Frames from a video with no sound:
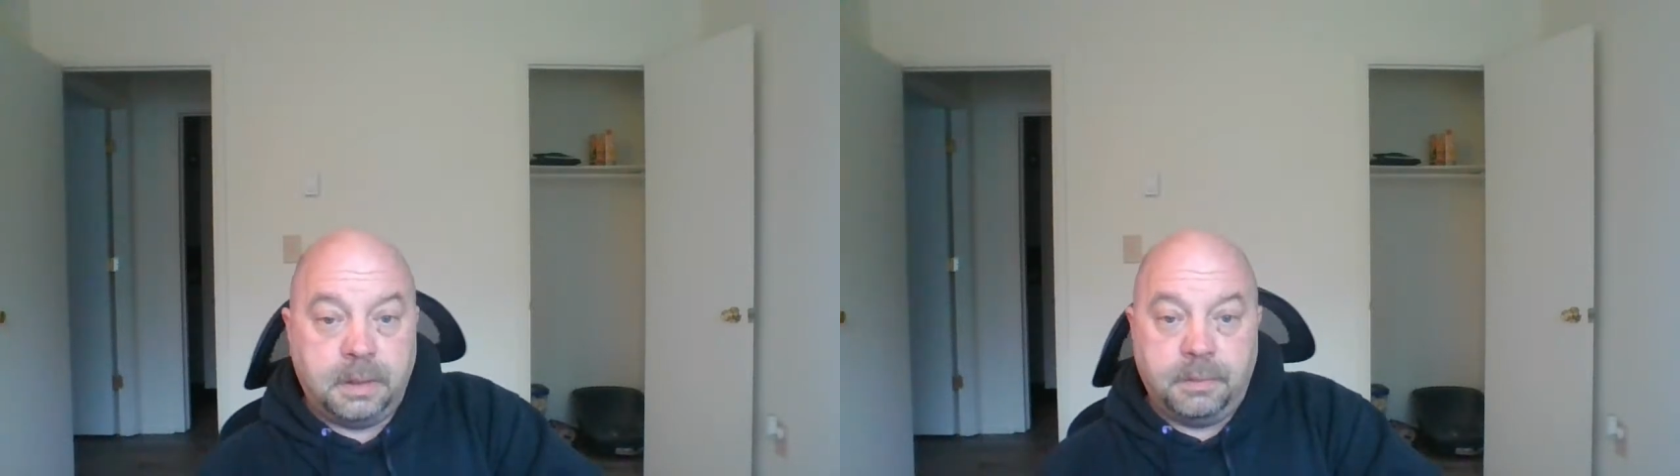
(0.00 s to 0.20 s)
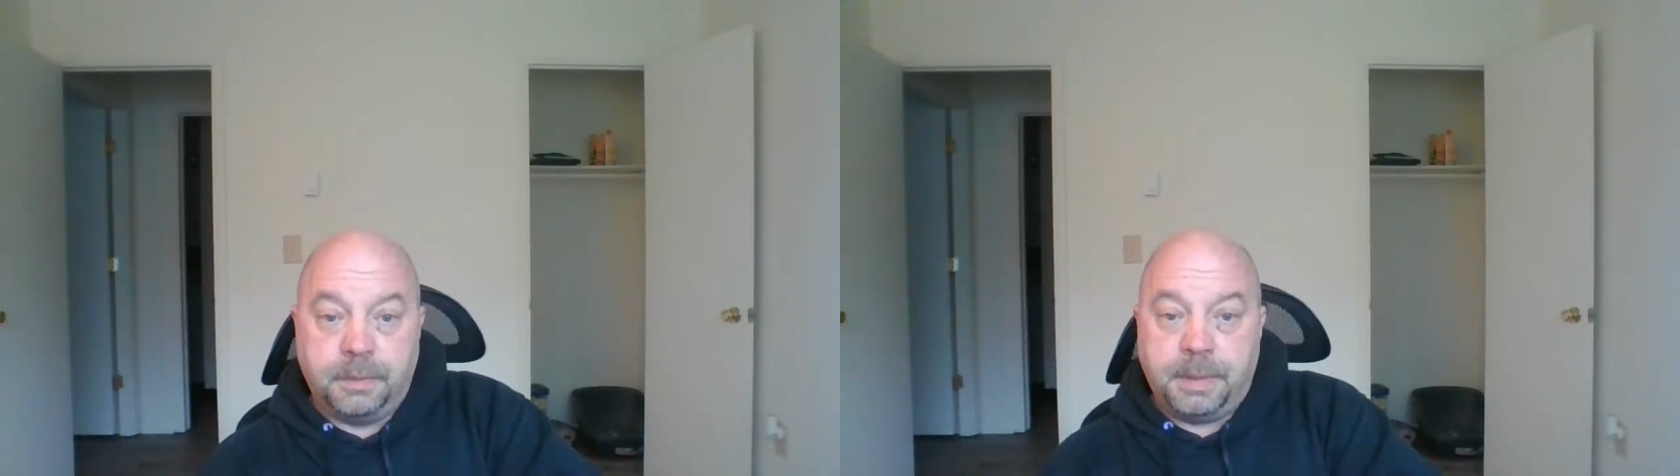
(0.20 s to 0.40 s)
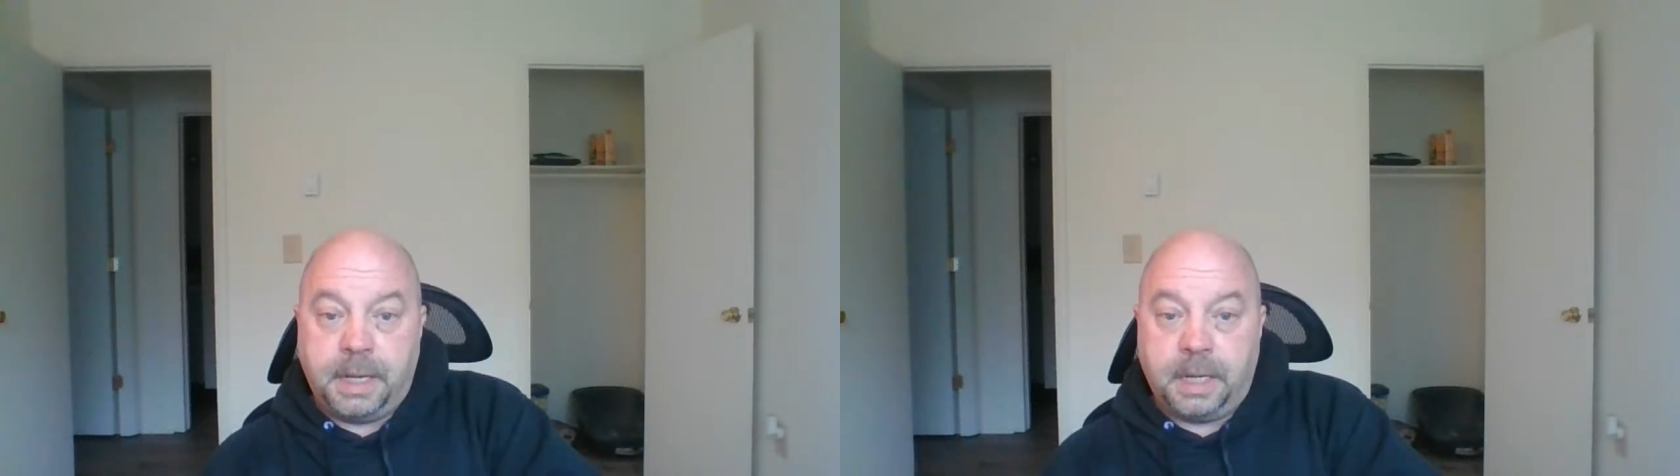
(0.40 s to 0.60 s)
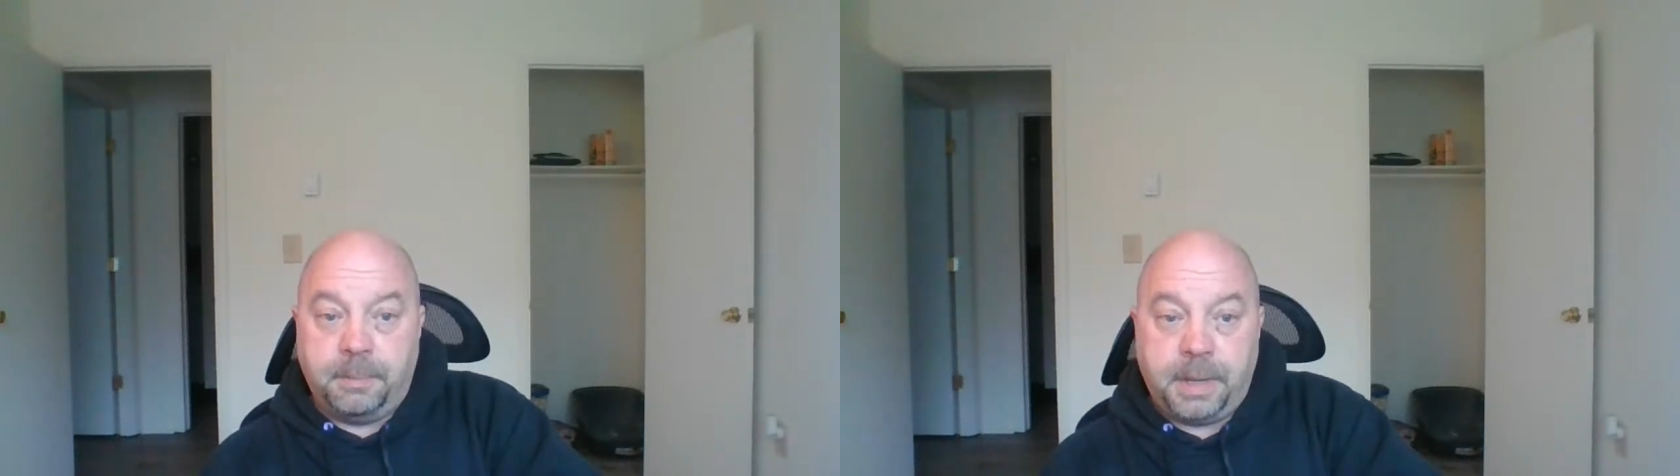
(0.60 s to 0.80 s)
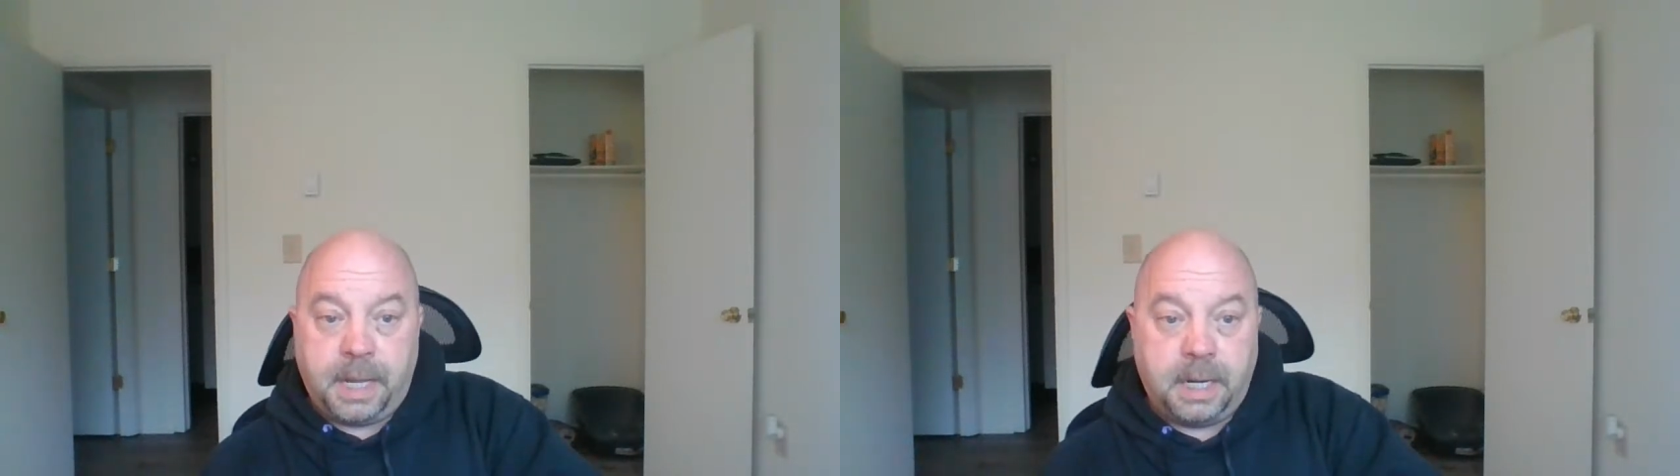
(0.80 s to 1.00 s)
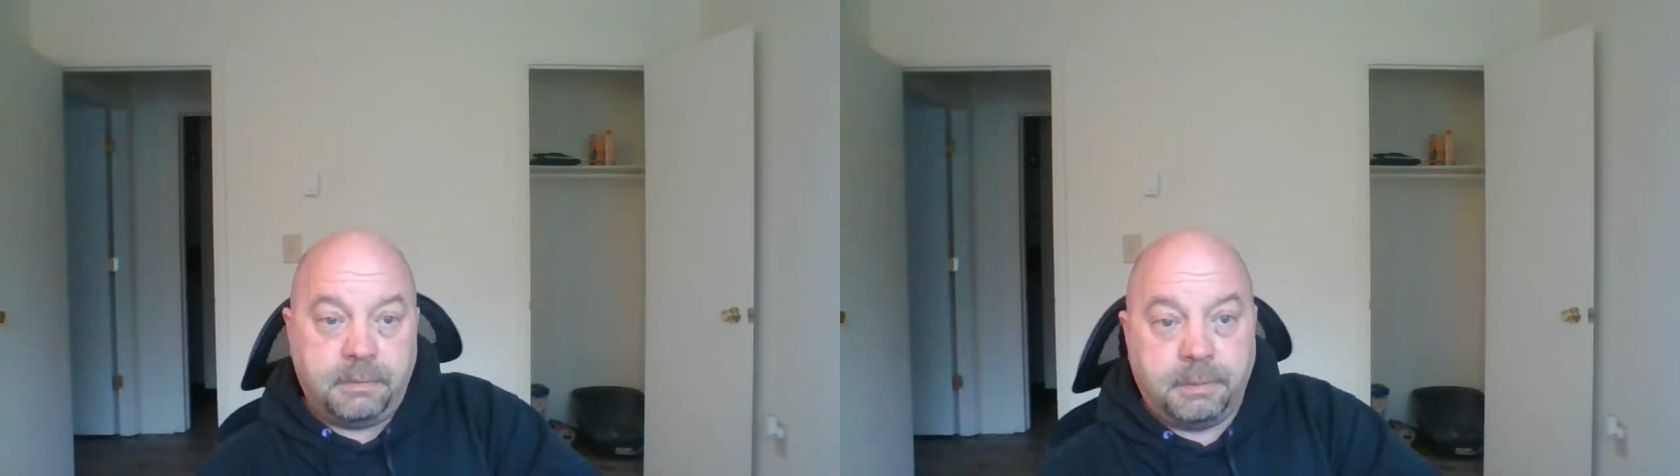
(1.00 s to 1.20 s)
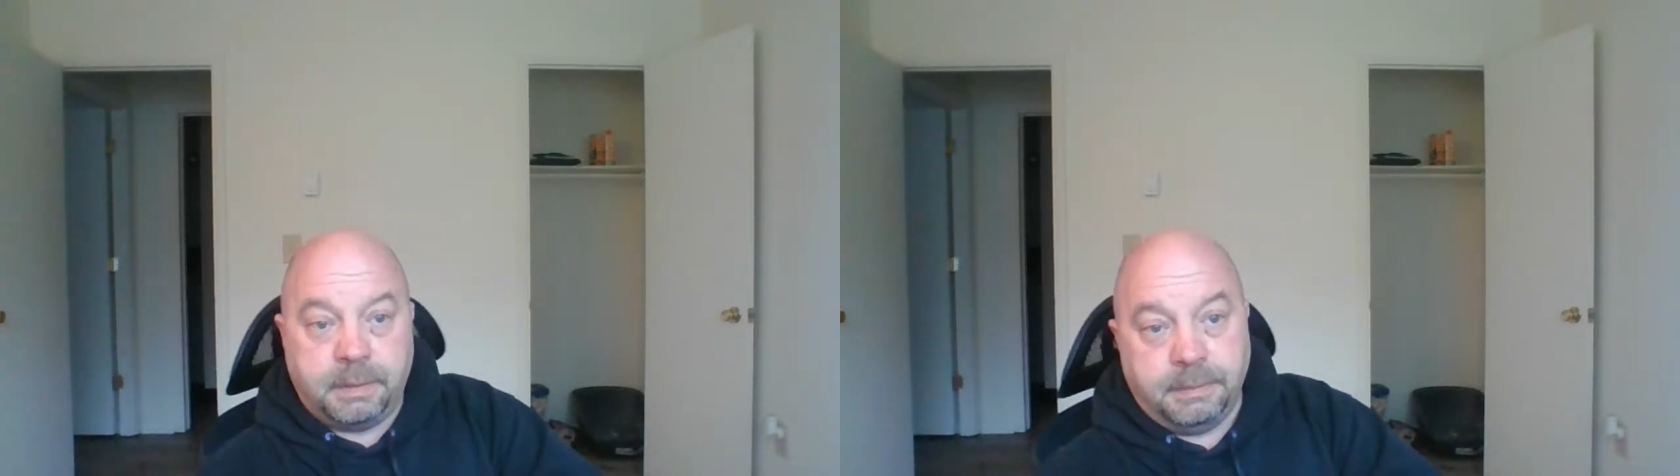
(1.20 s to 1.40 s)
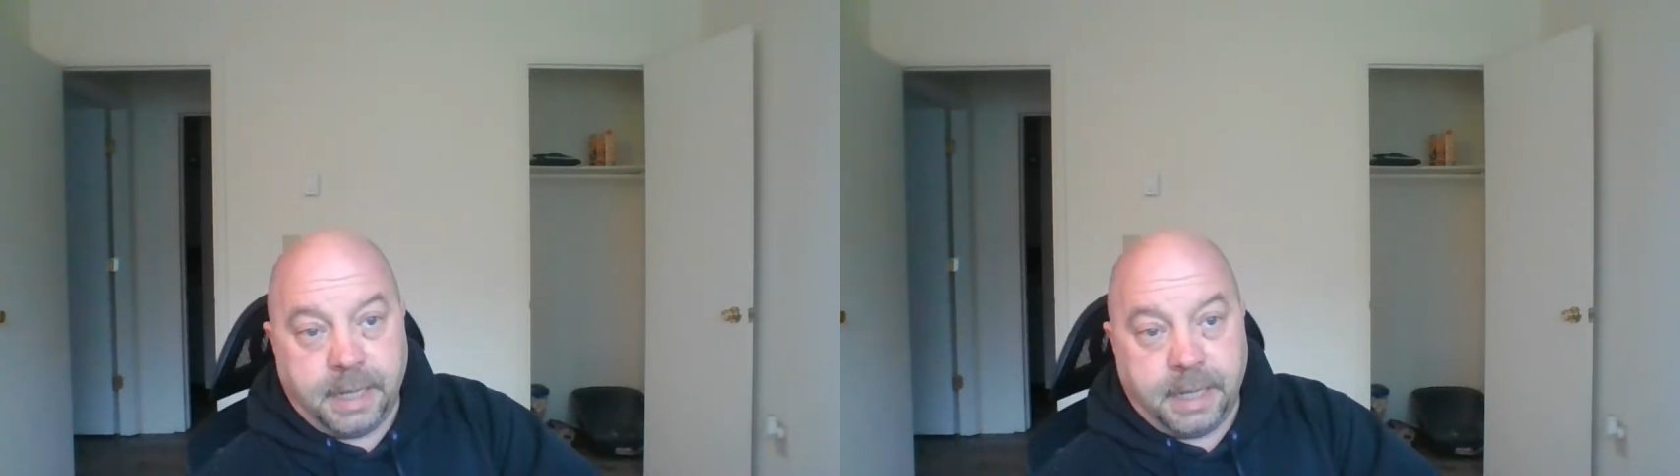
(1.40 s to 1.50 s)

remain competitive. I'm giving